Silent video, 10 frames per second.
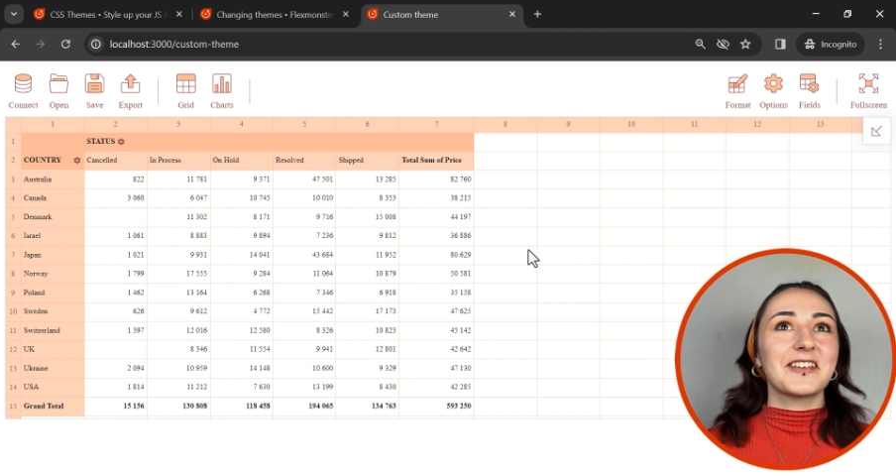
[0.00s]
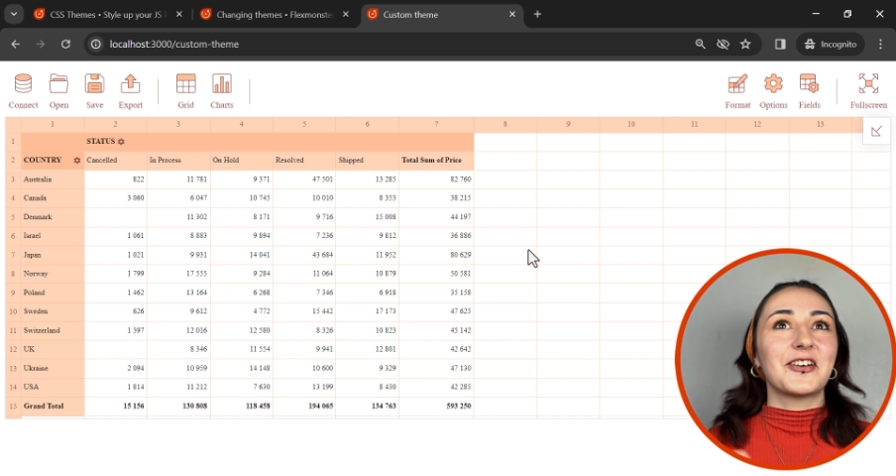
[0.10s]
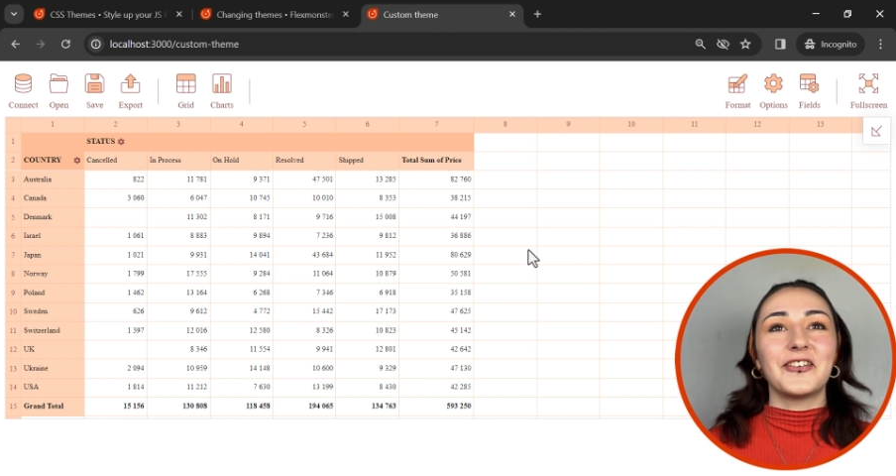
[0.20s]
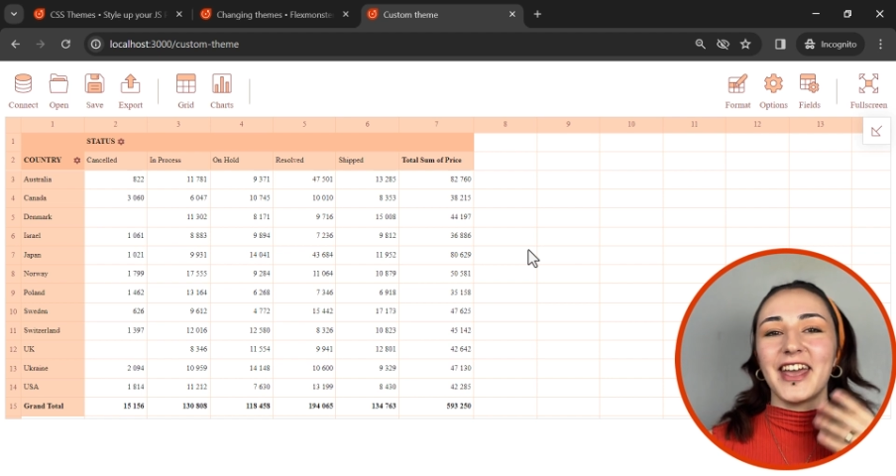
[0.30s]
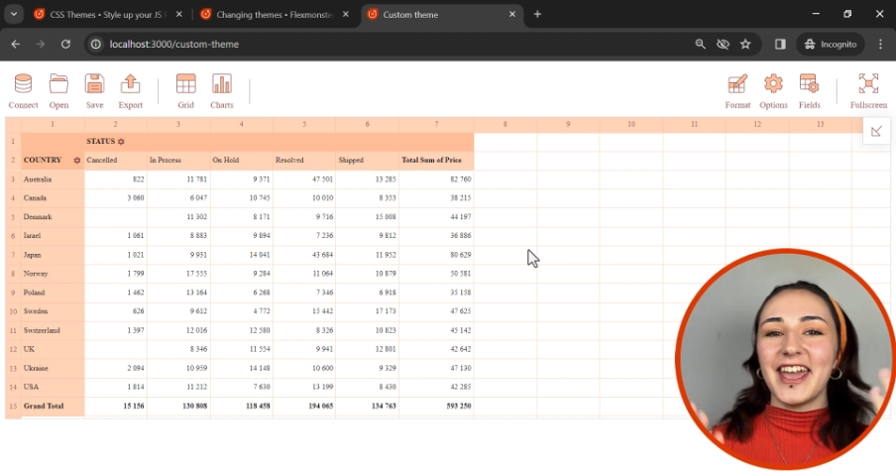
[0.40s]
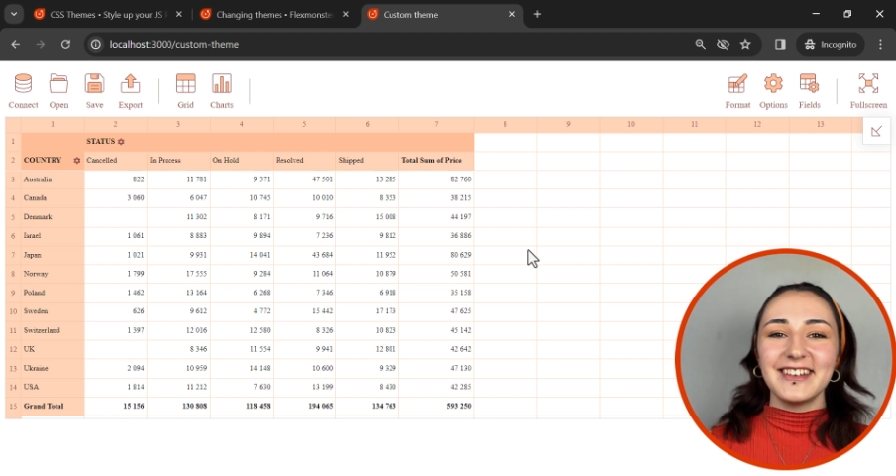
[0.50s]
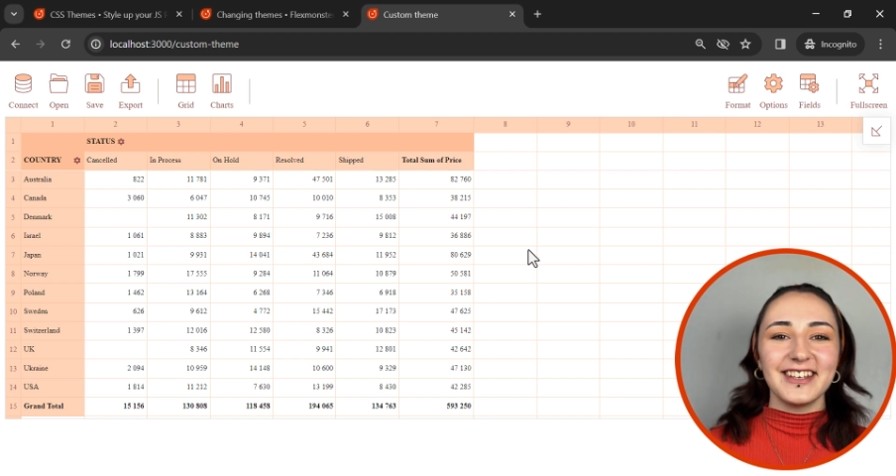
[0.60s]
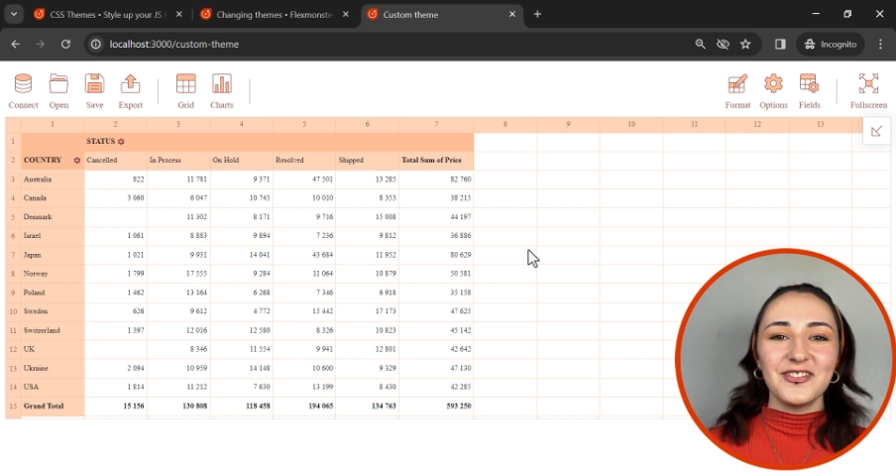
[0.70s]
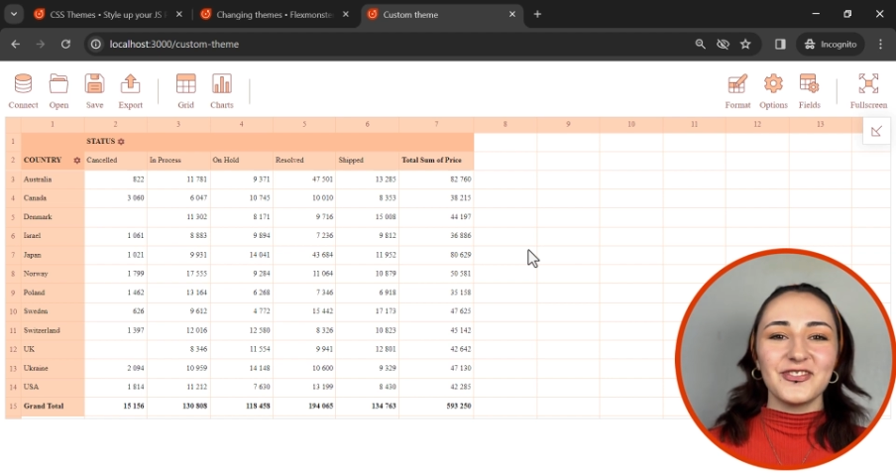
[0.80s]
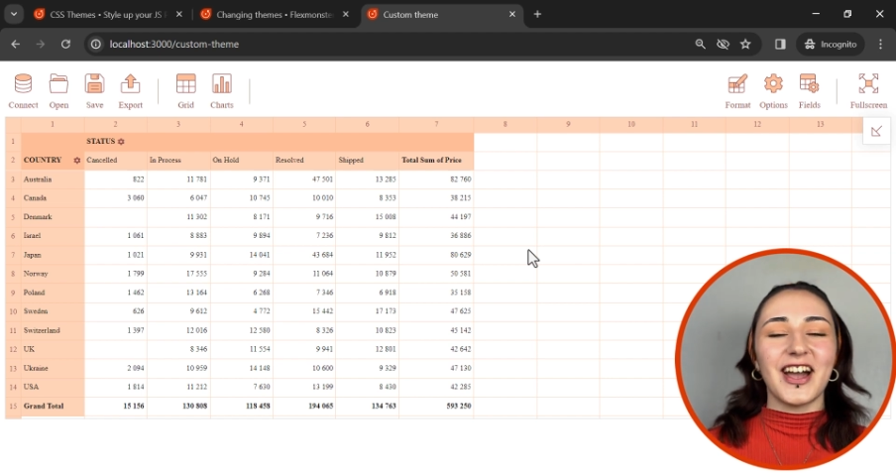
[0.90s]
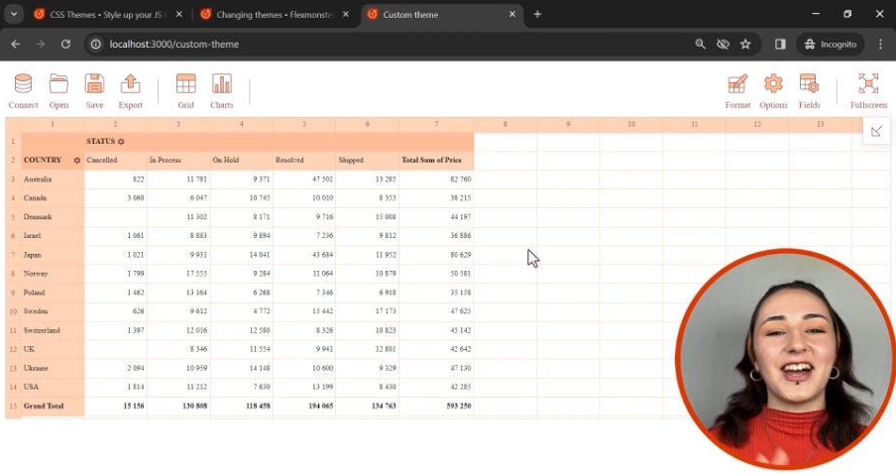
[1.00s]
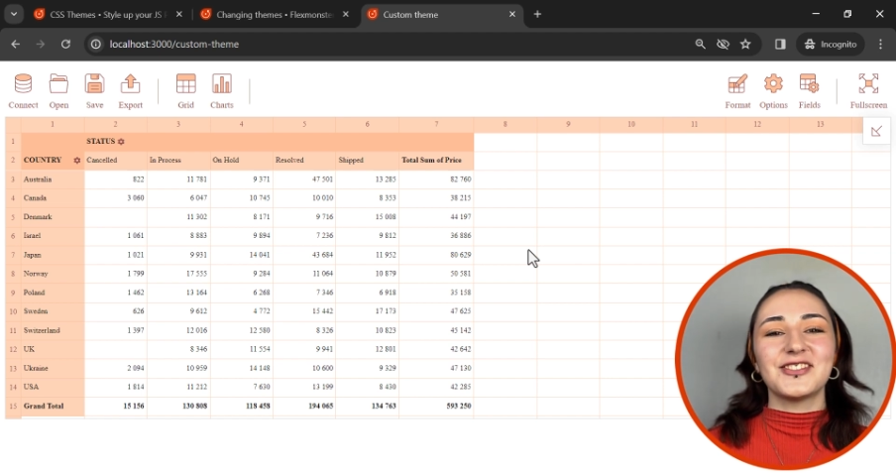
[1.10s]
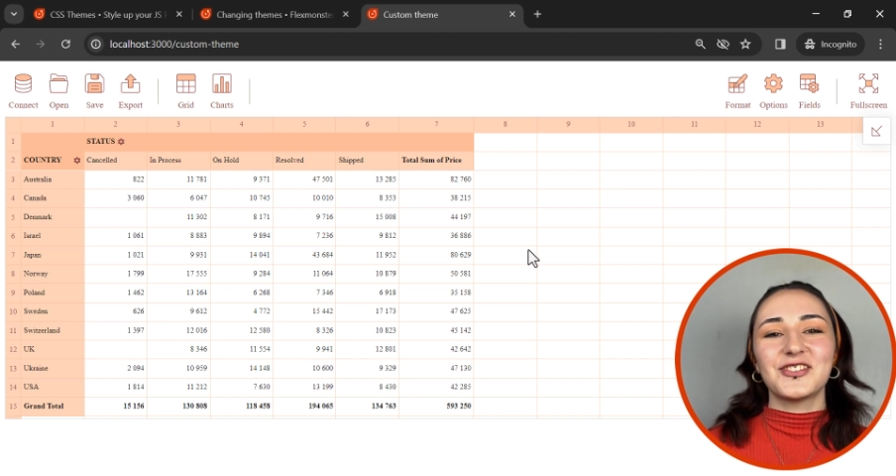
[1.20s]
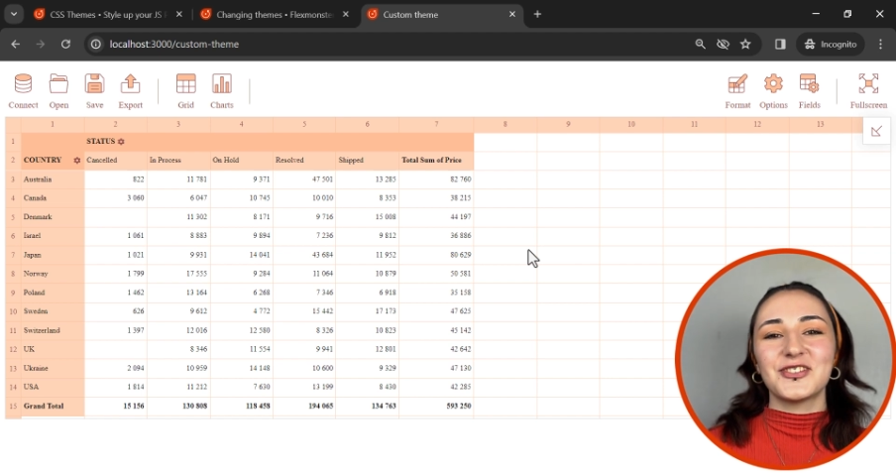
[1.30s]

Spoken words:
creative and